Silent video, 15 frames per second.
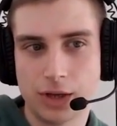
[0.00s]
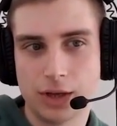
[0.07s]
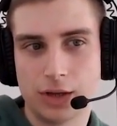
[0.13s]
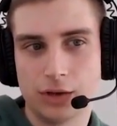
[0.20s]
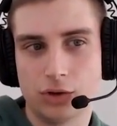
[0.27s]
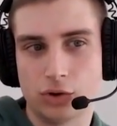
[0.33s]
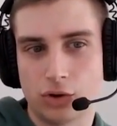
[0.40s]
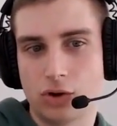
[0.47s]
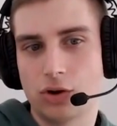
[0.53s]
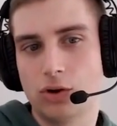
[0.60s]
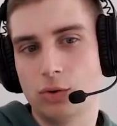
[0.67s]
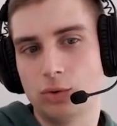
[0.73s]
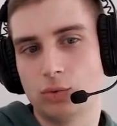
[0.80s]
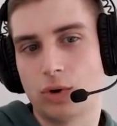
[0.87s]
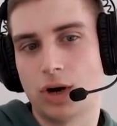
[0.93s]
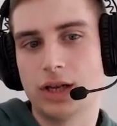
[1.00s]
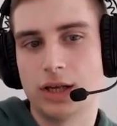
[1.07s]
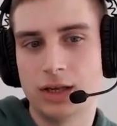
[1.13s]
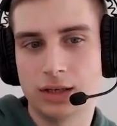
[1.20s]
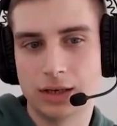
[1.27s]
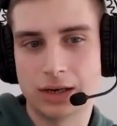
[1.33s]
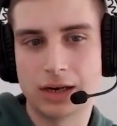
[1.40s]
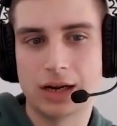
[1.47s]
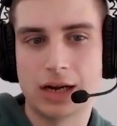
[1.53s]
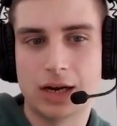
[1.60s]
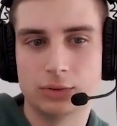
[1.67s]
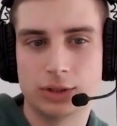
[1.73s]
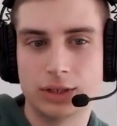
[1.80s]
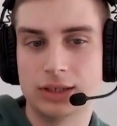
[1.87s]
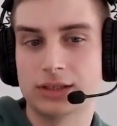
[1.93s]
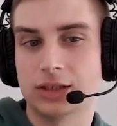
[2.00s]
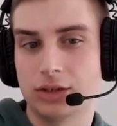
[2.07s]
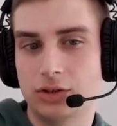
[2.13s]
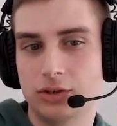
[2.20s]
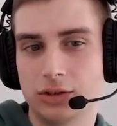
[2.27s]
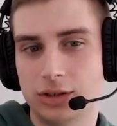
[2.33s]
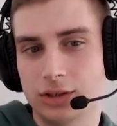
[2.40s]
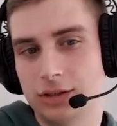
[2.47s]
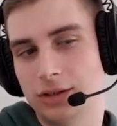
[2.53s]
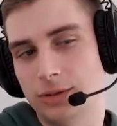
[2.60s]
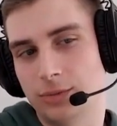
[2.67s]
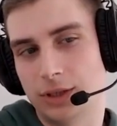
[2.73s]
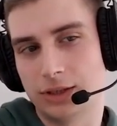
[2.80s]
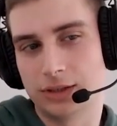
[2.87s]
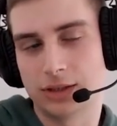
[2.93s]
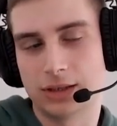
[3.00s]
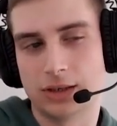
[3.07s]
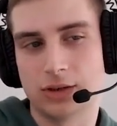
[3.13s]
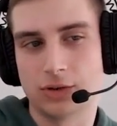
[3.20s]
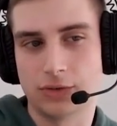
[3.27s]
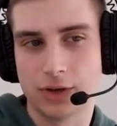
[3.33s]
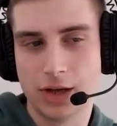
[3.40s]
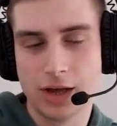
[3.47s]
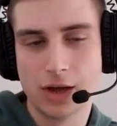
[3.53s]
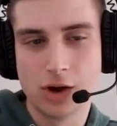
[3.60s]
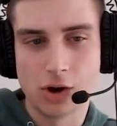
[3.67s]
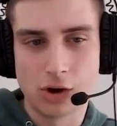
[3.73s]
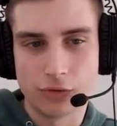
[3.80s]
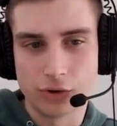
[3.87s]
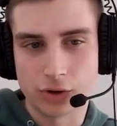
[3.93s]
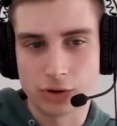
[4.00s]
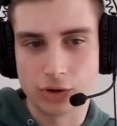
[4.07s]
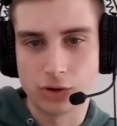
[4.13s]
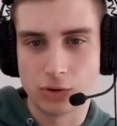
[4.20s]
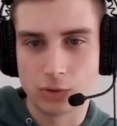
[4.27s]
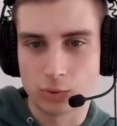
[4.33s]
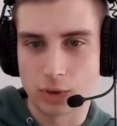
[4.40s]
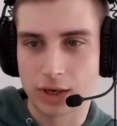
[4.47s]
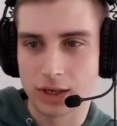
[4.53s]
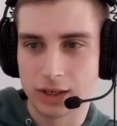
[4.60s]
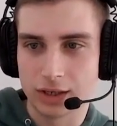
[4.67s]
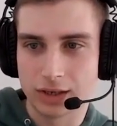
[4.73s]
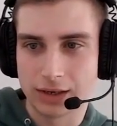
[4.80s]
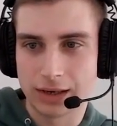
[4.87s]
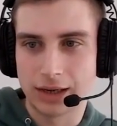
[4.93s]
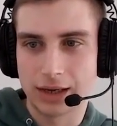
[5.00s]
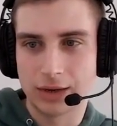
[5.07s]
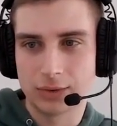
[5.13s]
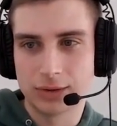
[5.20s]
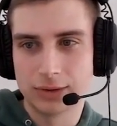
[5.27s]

your code running in the cloud and the security basically of your code running in the cloud.